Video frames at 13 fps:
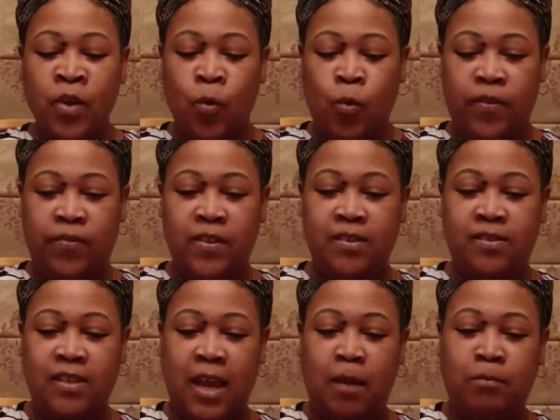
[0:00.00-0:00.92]
with this
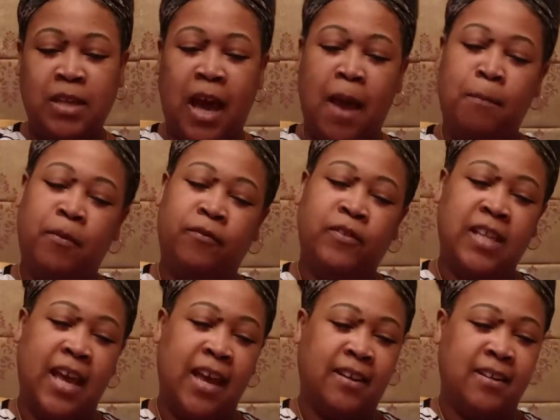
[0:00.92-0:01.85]
same type of
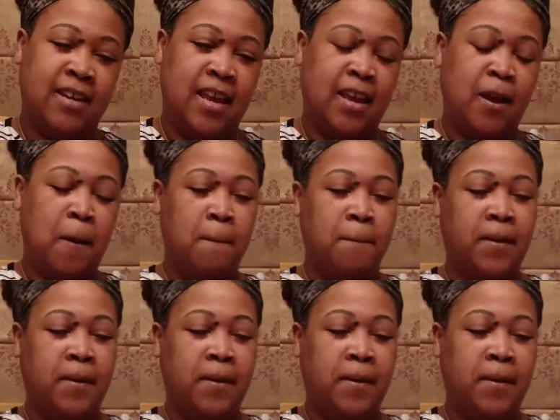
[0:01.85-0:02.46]
technique.